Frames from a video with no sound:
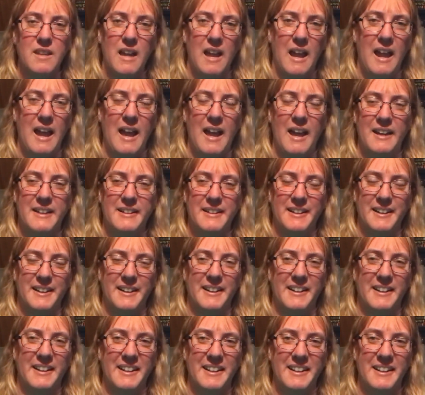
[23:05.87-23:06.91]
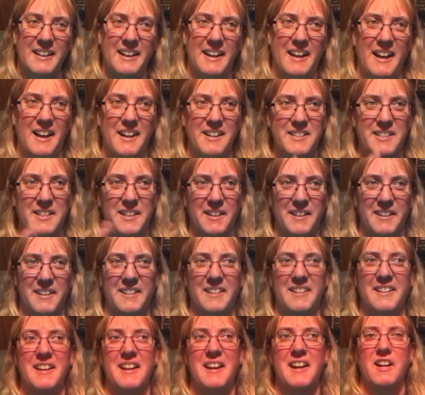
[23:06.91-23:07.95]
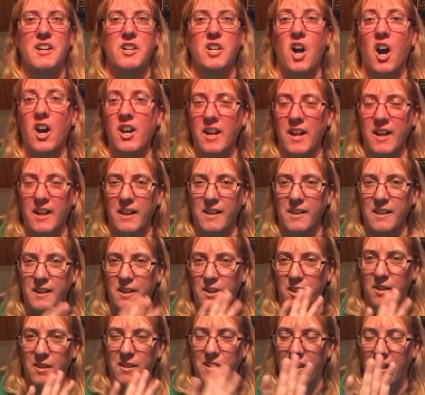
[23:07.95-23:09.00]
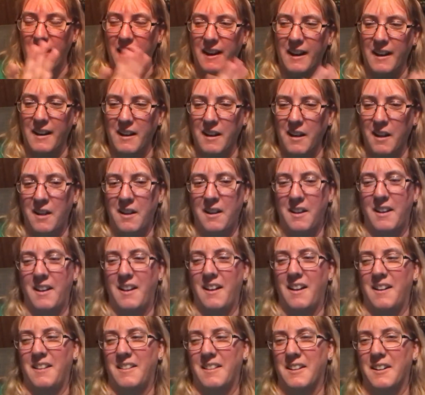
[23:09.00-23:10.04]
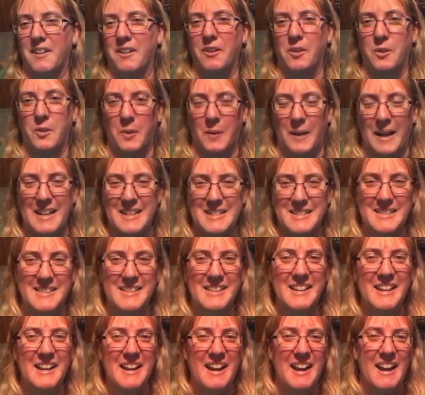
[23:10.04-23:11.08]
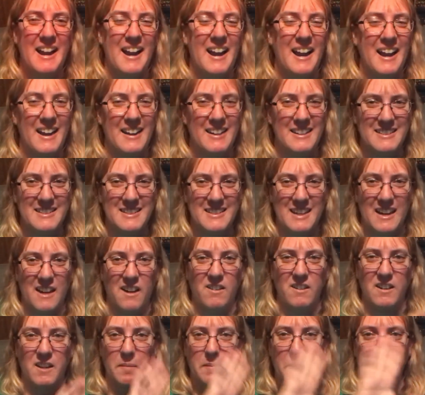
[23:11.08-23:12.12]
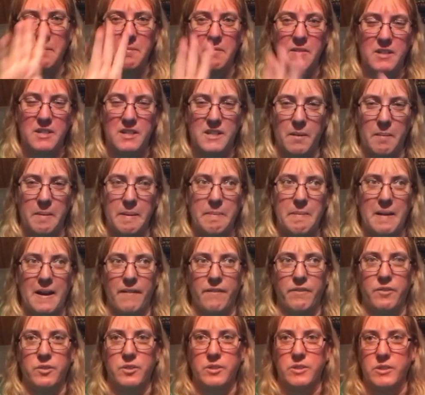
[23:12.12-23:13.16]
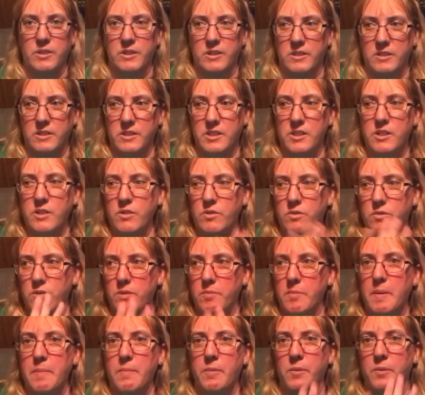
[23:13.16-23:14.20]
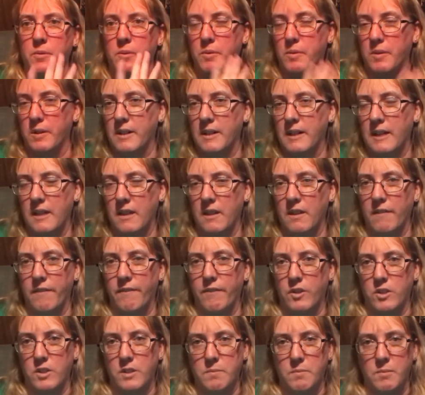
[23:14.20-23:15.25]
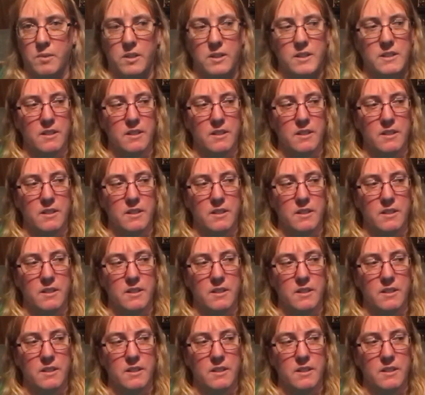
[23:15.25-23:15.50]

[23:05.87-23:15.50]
And it has gone on a little, like, a little quest, and has now coming back full circle to the people who were in the first book.